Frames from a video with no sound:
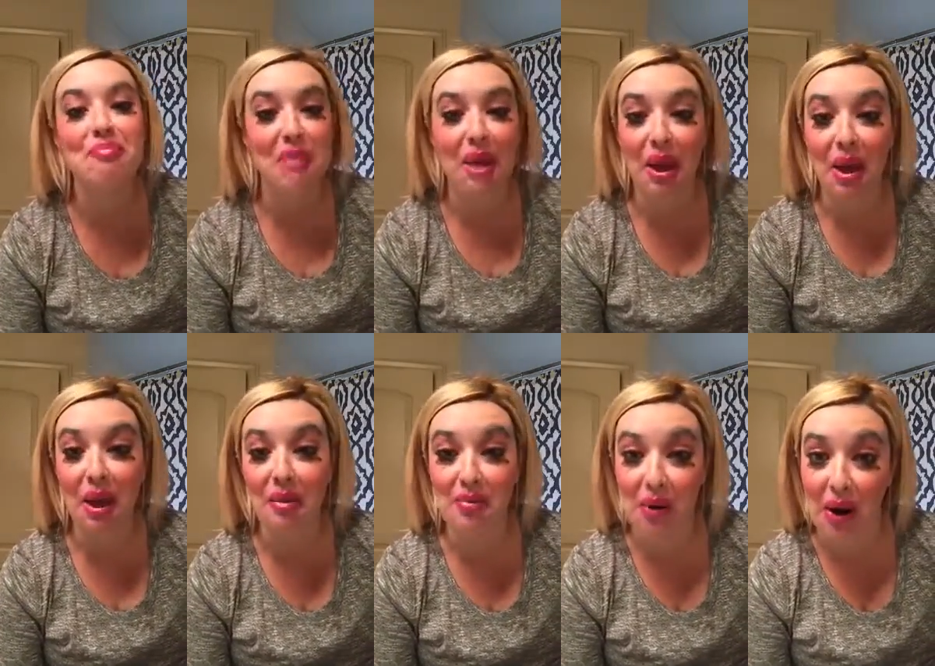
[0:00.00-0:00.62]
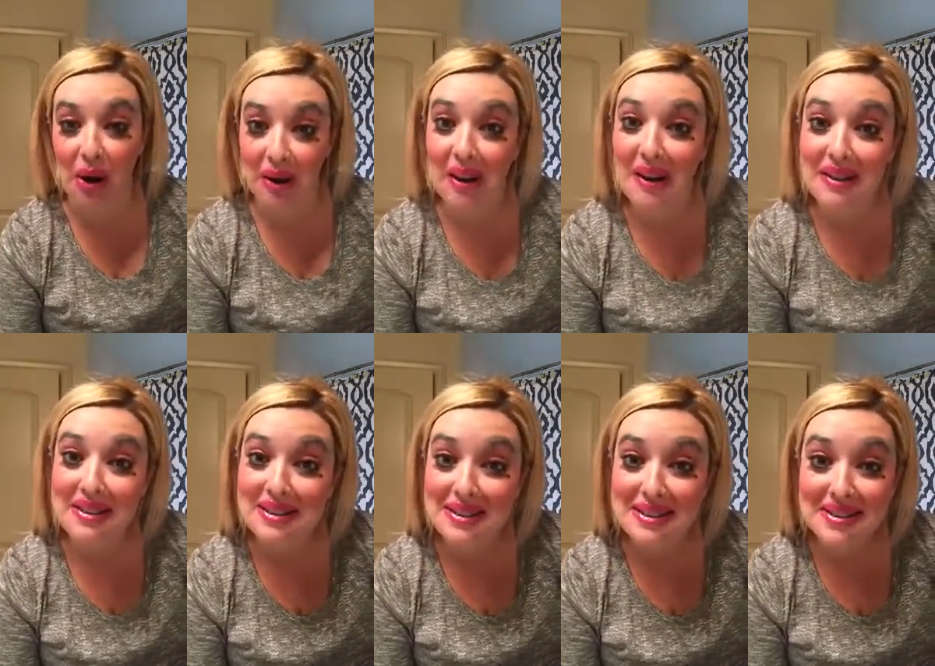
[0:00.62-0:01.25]
makeup
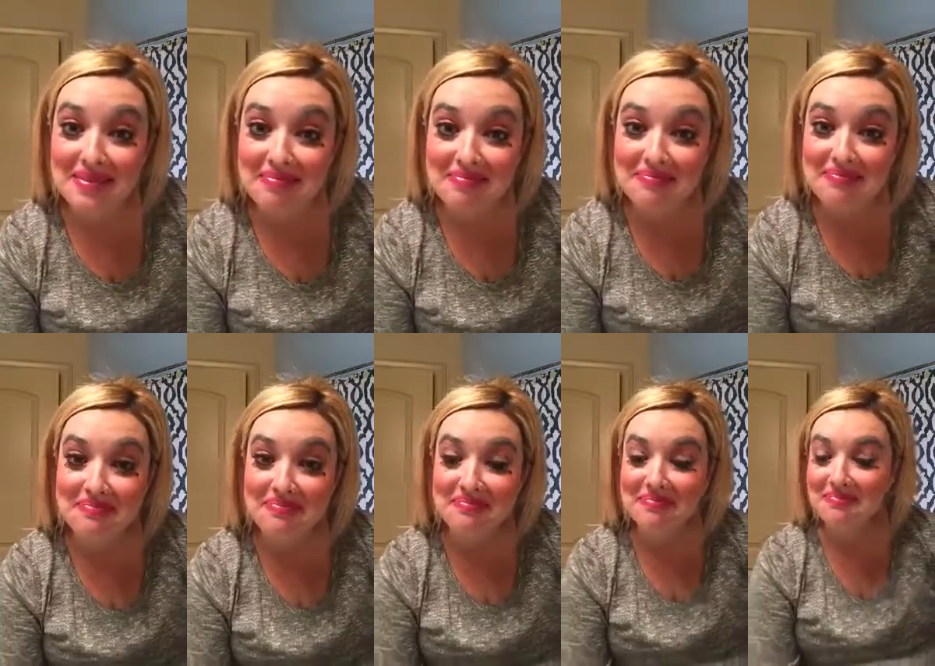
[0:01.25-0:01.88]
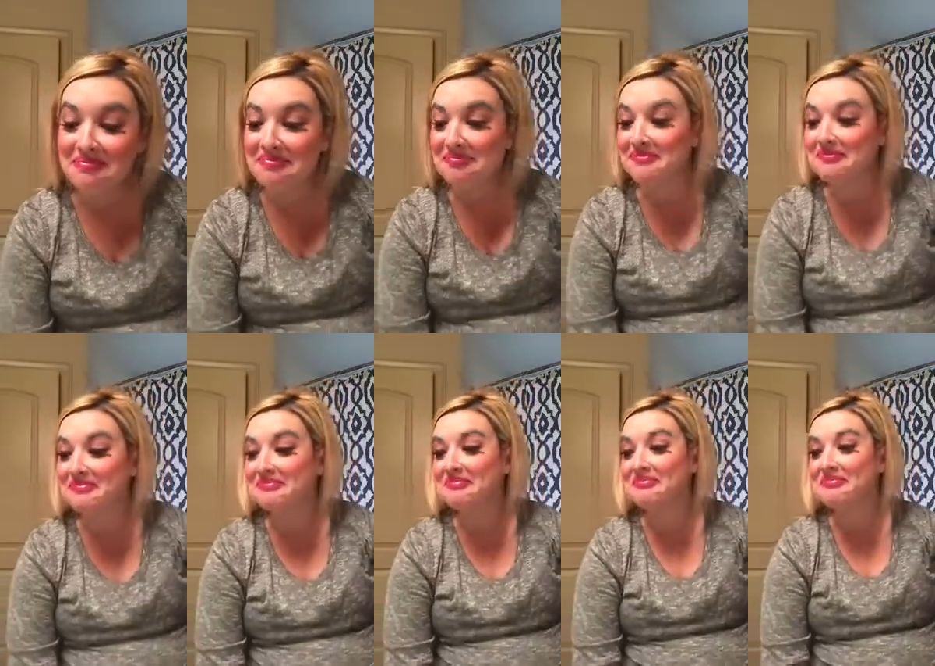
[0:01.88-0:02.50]
products,
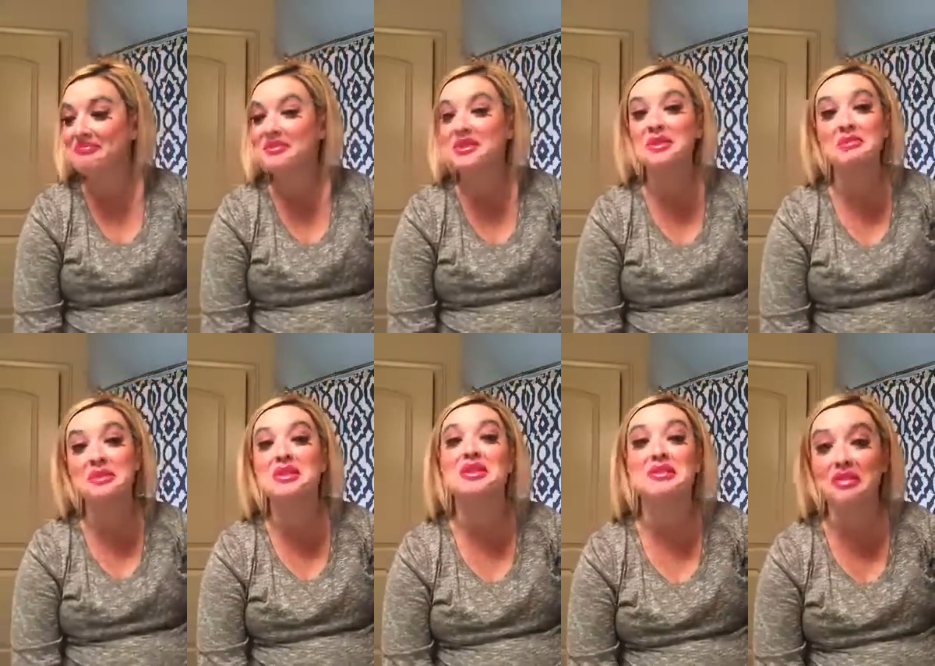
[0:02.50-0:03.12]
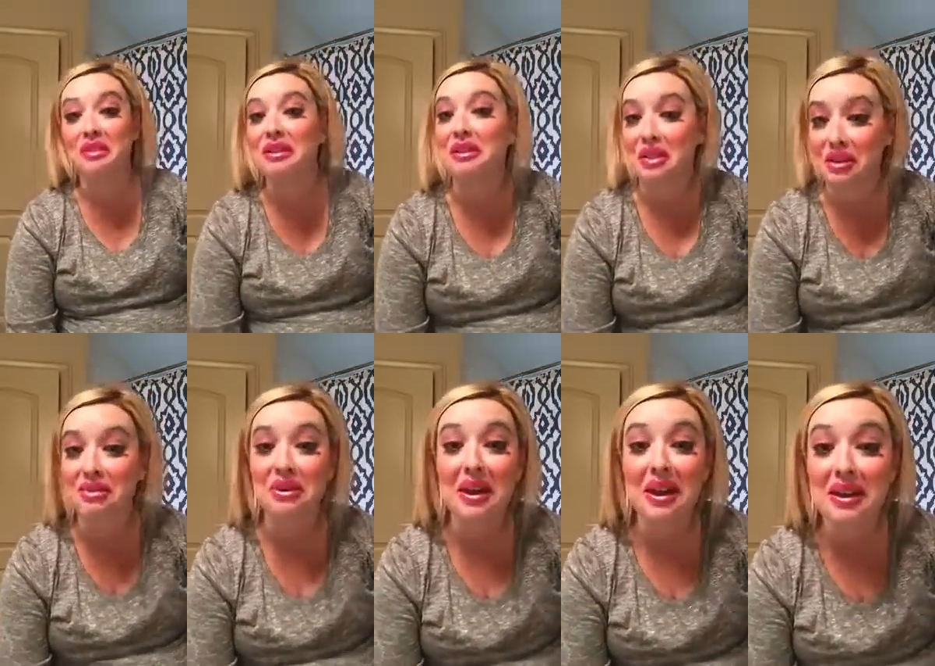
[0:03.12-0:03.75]
specifically
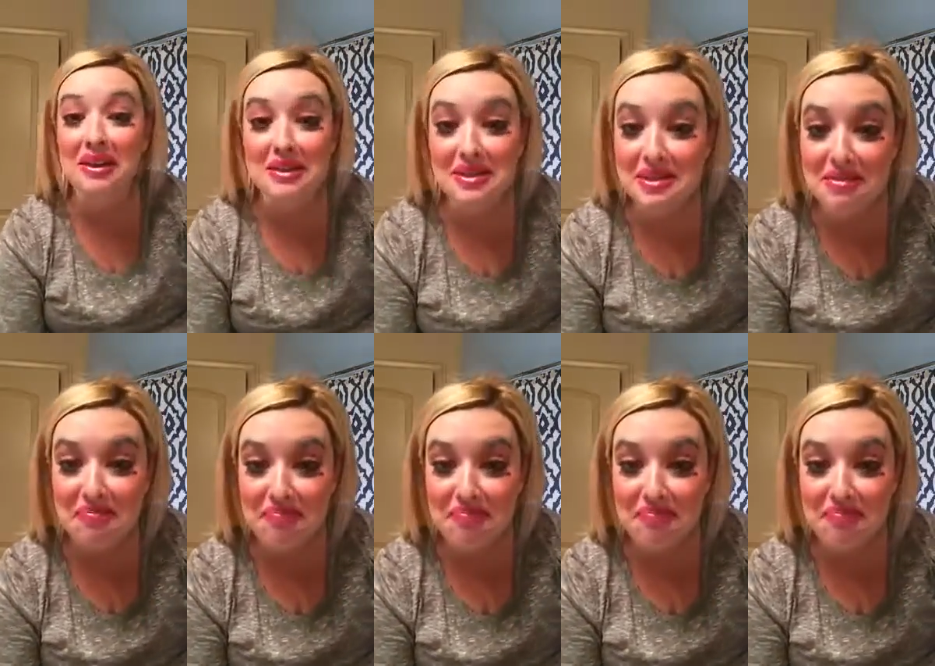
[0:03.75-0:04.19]
Younique's.